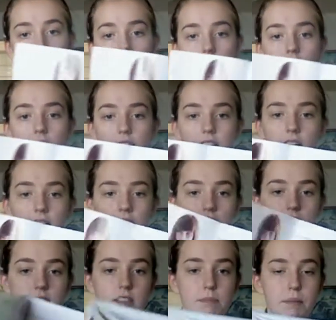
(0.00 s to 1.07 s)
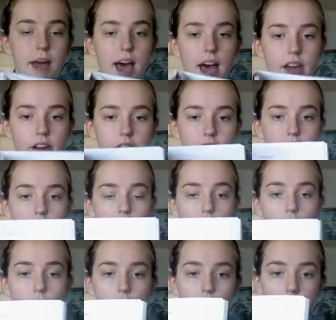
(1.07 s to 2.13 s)
I thought that this pattern
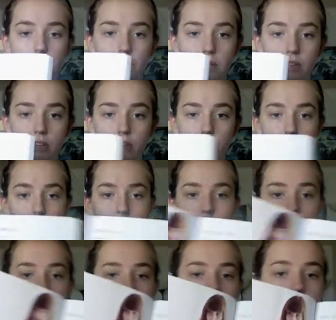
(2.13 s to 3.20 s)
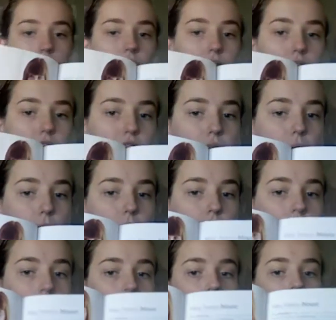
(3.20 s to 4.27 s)
would be great
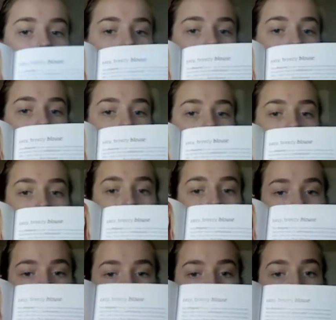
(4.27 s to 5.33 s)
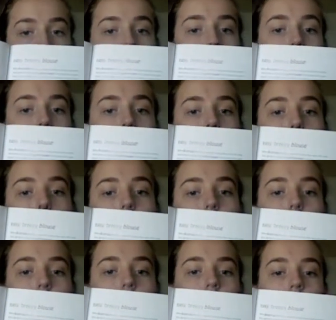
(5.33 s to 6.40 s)
for summer
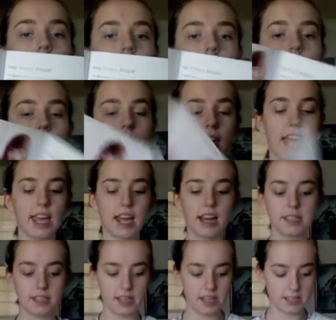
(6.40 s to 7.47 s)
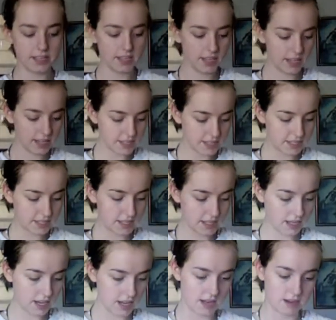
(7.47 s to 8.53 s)
because it's
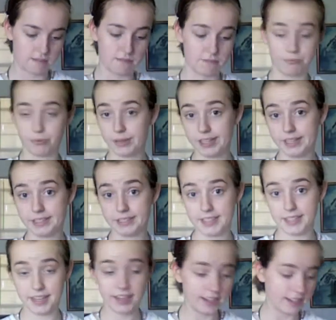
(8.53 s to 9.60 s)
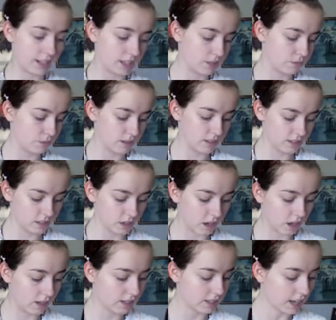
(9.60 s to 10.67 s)
easy and breezy, and that's what it's
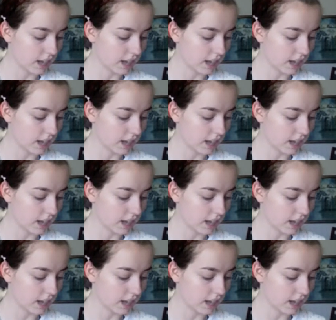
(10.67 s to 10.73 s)
called.